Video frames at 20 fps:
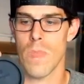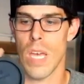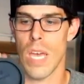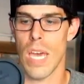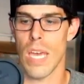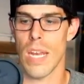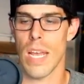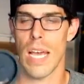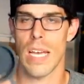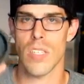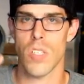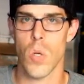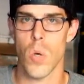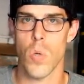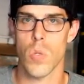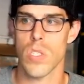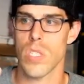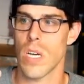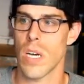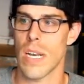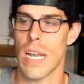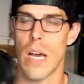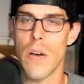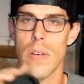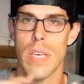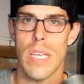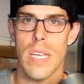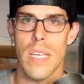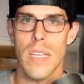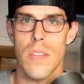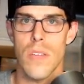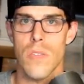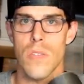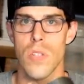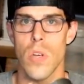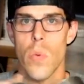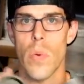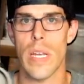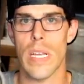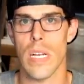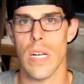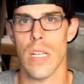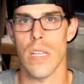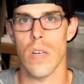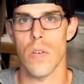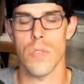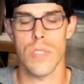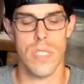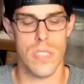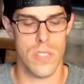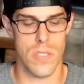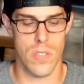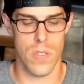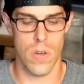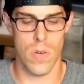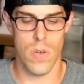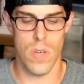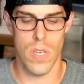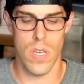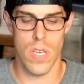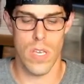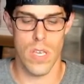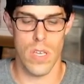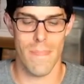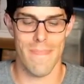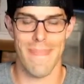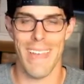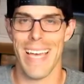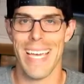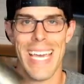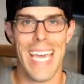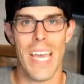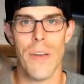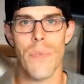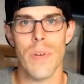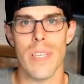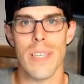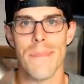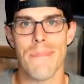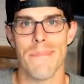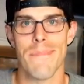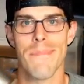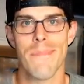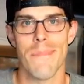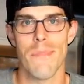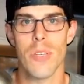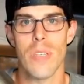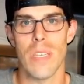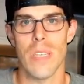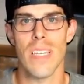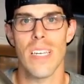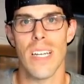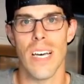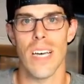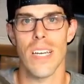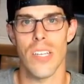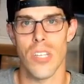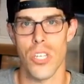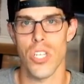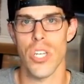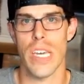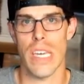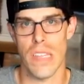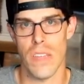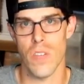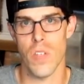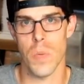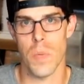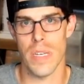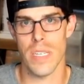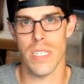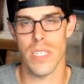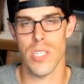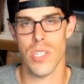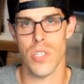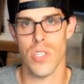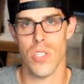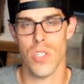it has holes cut out in it. There's no way to close it, so I can't really put the lid on and shake it to do my dishes.